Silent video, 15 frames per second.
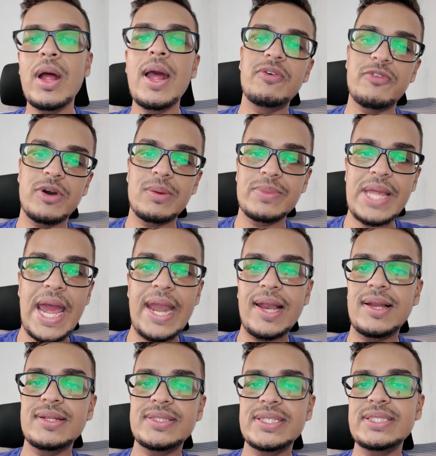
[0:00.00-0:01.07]
perform the
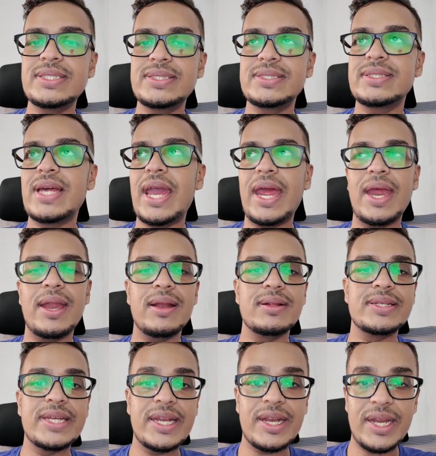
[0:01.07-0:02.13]
analysis
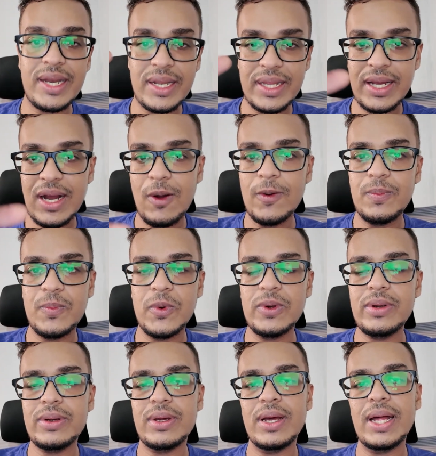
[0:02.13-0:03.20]
and generating
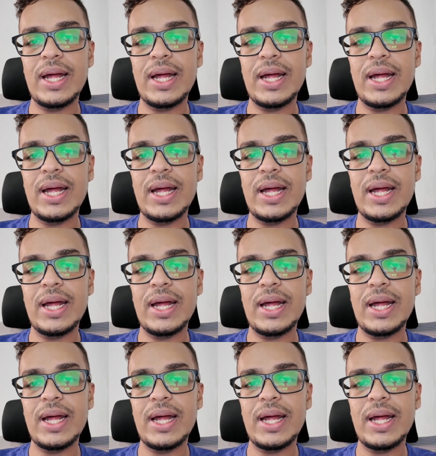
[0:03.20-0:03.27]
output.